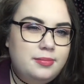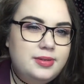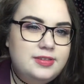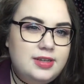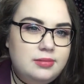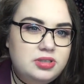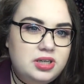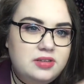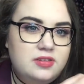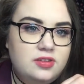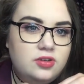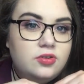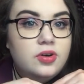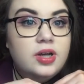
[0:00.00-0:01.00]
on my Snapchat,
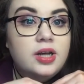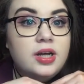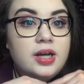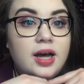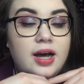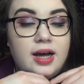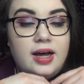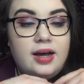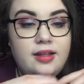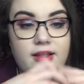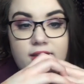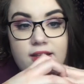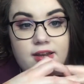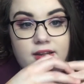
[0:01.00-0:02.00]
so
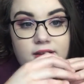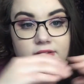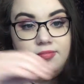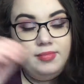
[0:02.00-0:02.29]
As I said, I